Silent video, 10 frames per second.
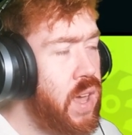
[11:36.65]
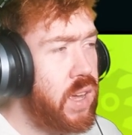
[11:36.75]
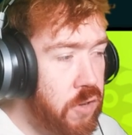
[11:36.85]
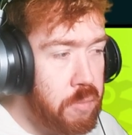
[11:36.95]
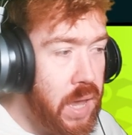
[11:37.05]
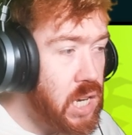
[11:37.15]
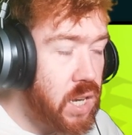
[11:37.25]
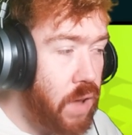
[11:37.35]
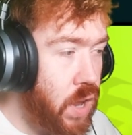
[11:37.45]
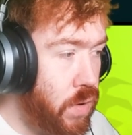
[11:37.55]
So for me, I just
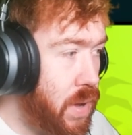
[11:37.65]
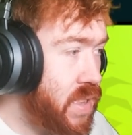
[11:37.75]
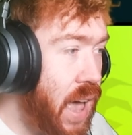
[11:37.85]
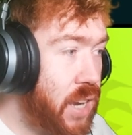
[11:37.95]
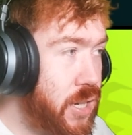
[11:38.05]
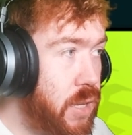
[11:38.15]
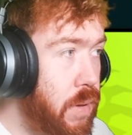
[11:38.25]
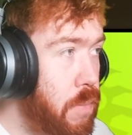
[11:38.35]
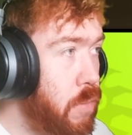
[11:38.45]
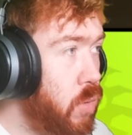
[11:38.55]
love giving him attack just to
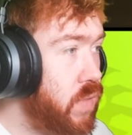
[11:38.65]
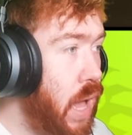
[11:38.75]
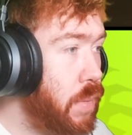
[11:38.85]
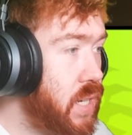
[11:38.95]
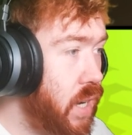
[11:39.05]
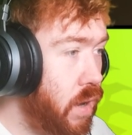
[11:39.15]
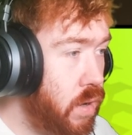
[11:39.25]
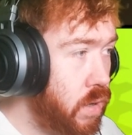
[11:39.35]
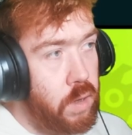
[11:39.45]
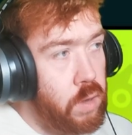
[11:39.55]
be a bit more of a damage
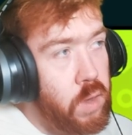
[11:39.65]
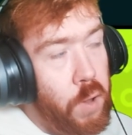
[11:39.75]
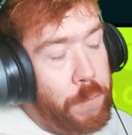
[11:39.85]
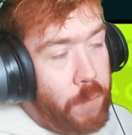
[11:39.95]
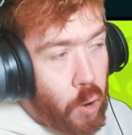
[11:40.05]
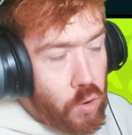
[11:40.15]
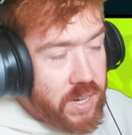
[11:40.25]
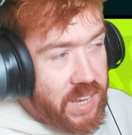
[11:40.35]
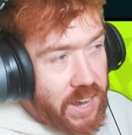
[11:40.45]
healer. The Forest